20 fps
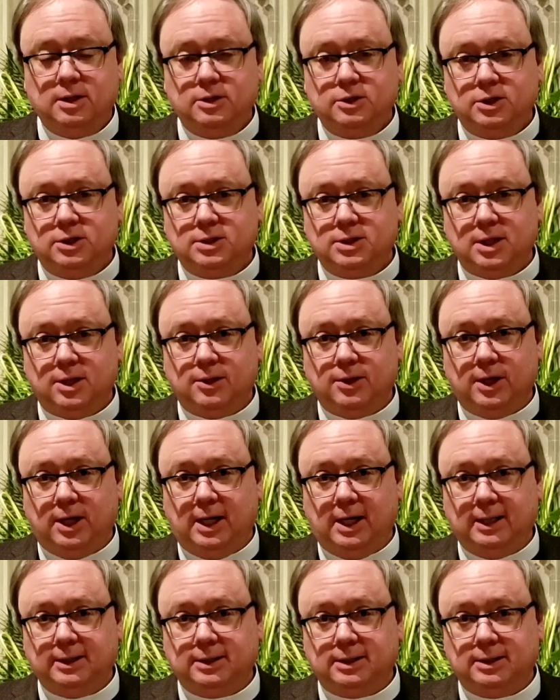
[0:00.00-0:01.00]
Just a
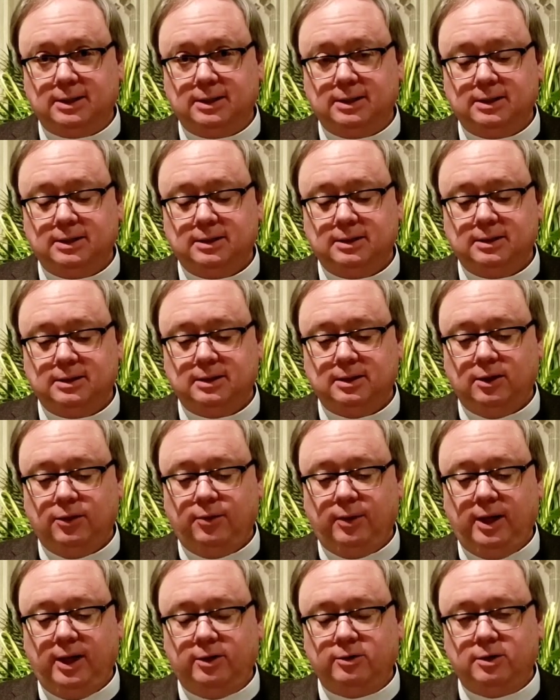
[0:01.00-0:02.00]
thought.
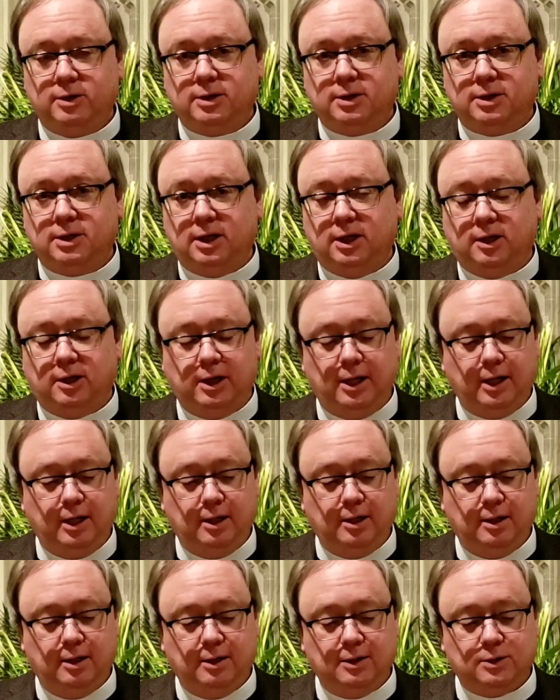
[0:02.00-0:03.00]
300
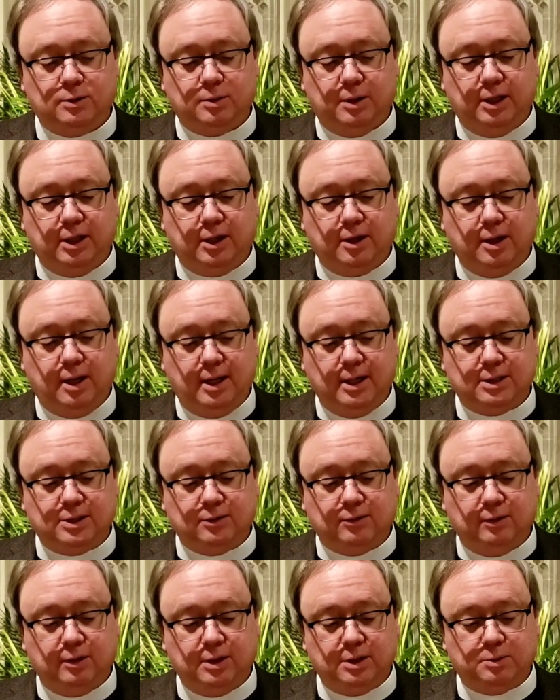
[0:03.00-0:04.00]
denarii is what it
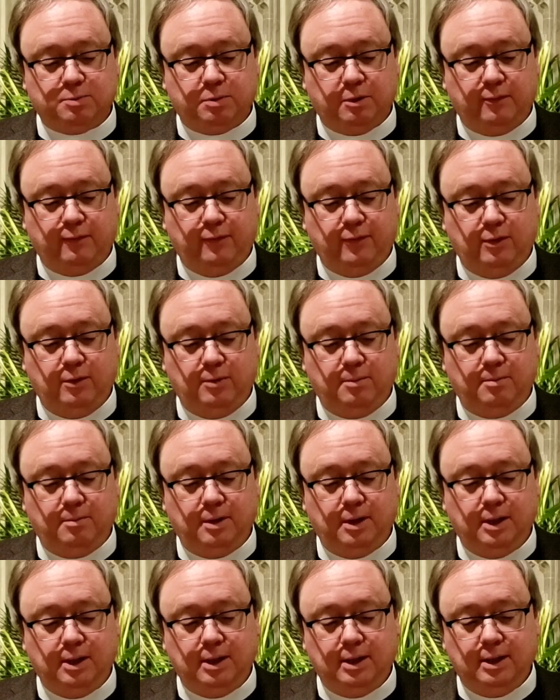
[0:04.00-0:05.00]
costs for this
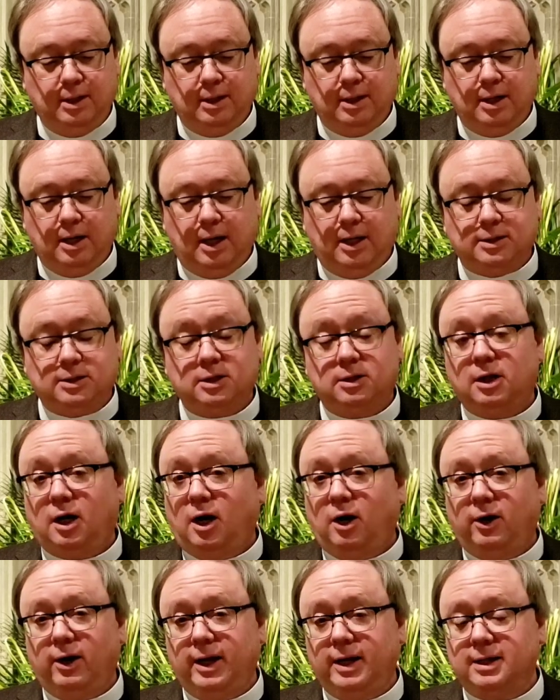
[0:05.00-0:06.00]
perfume. A
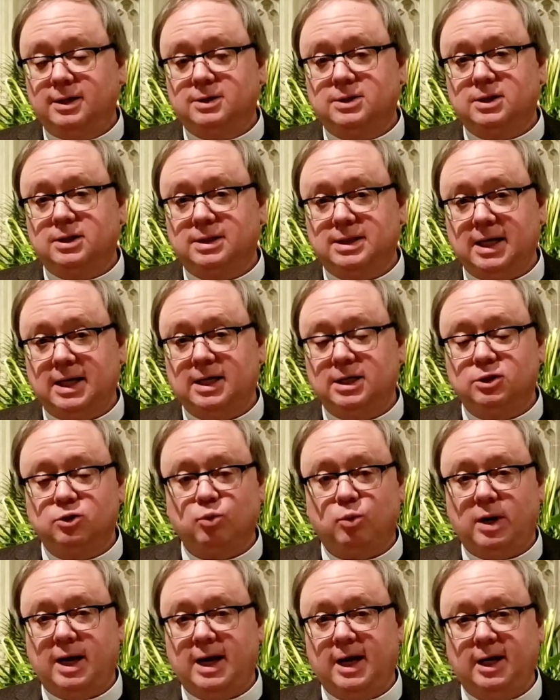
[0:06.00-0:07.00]
denarii is a
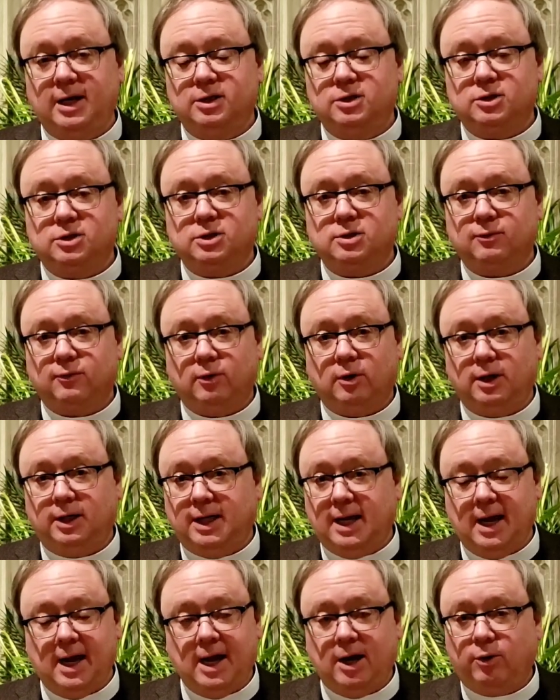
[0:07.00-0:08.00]
day's wage for
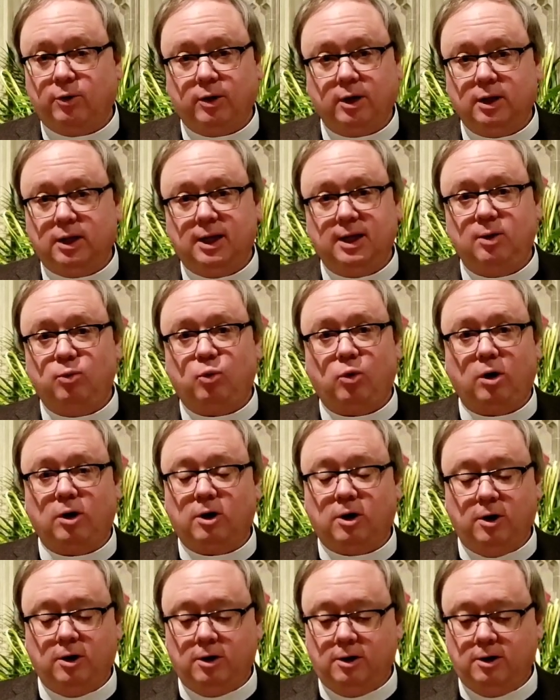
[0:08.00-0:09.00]
an hourly
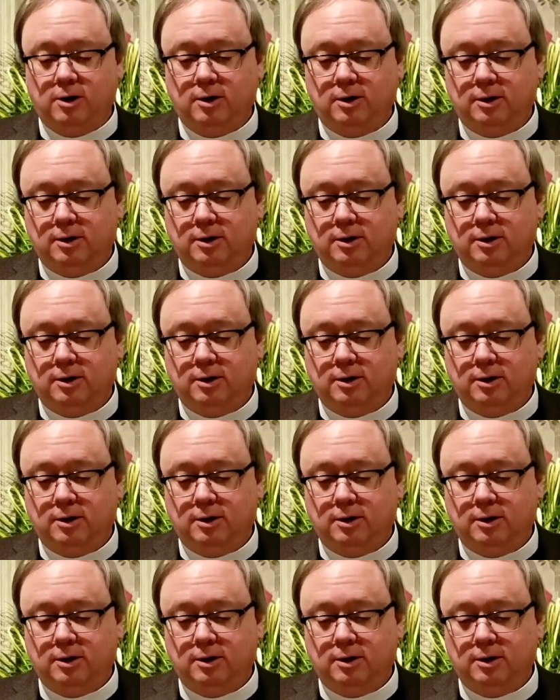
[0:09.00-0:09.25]
worker.